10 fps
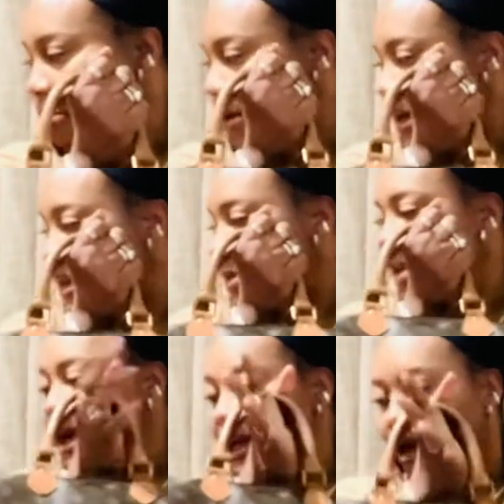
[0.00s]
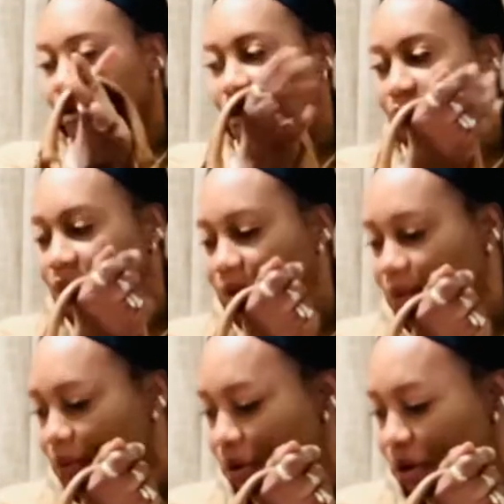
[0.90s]
on another bag. I'll show
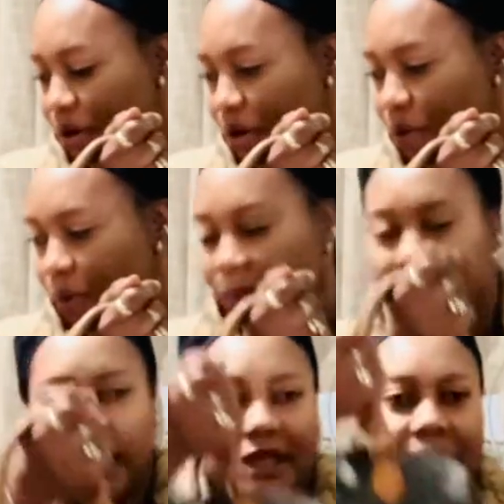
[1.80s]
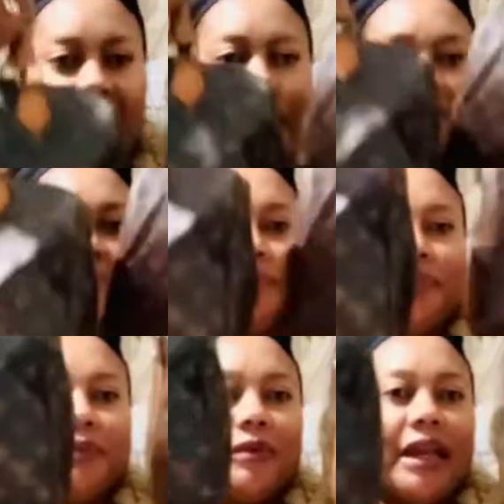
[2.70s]
you when we get to that.
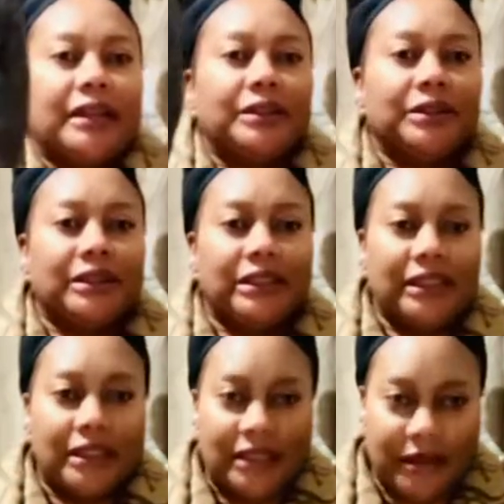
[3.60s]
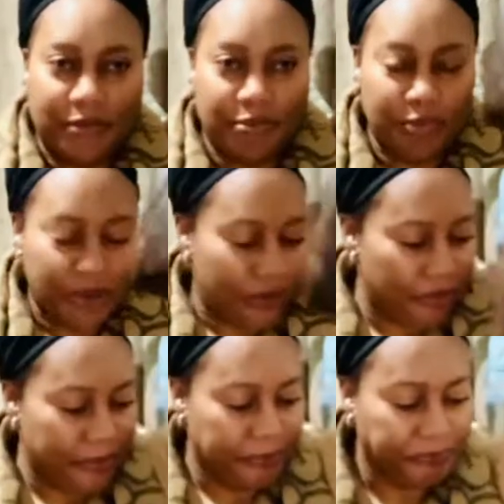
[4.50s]
Yeah, so this is the
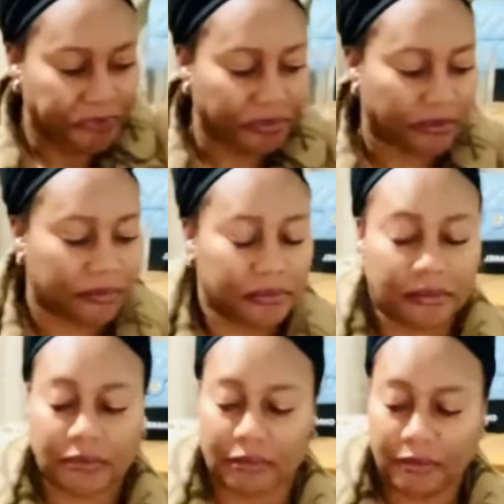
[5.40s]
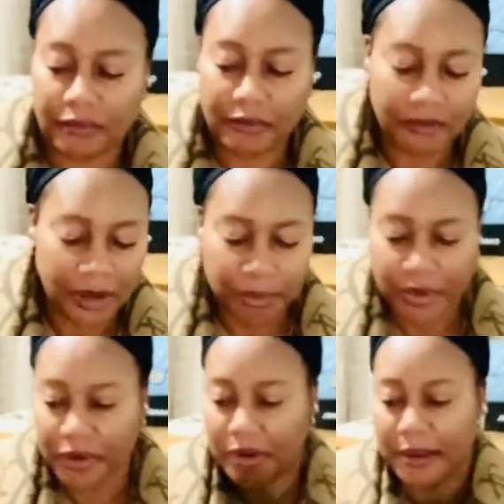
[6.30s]
monogram
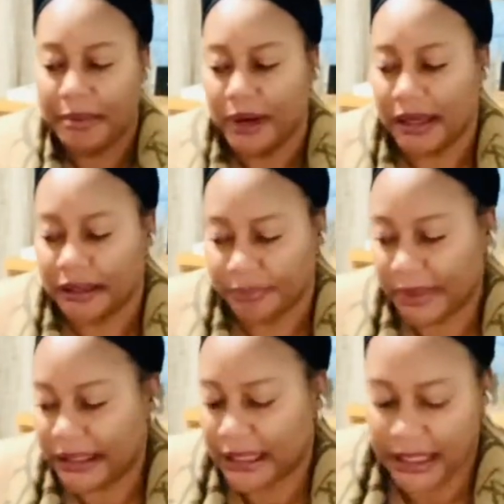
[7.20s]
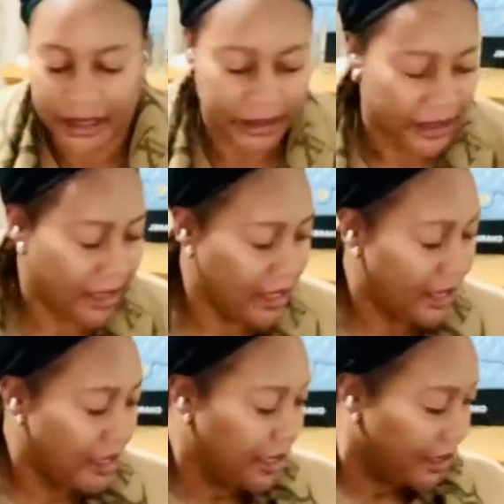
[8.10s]
bandolier.
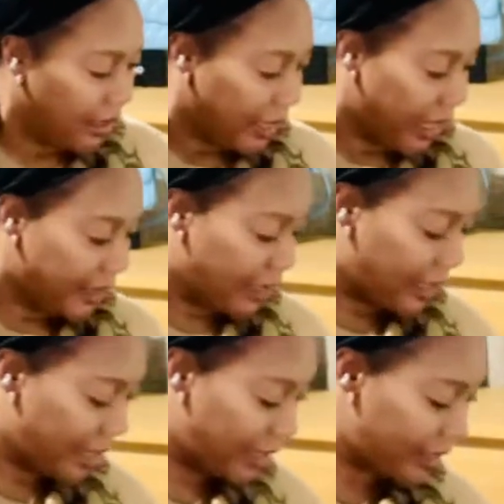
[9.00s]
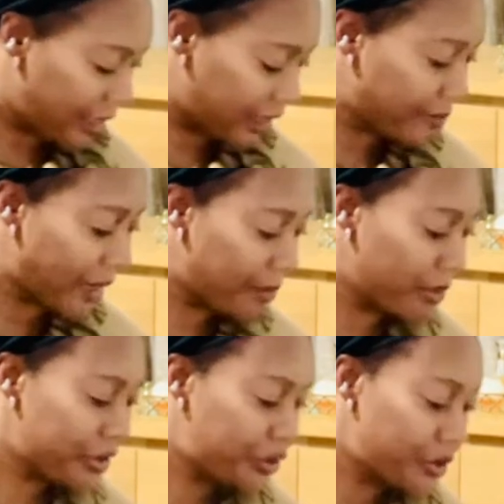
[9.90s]
And then the next bag I'm
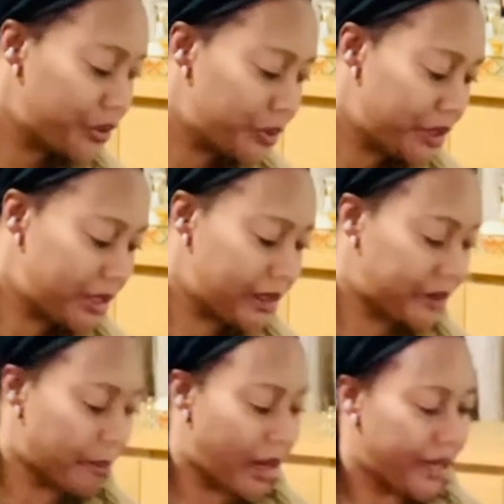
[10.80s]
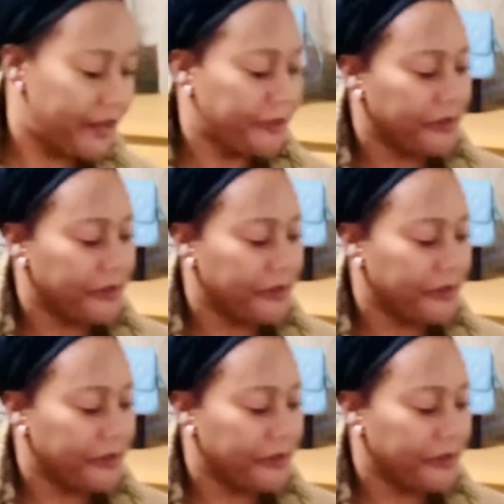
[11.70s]
going to show you is my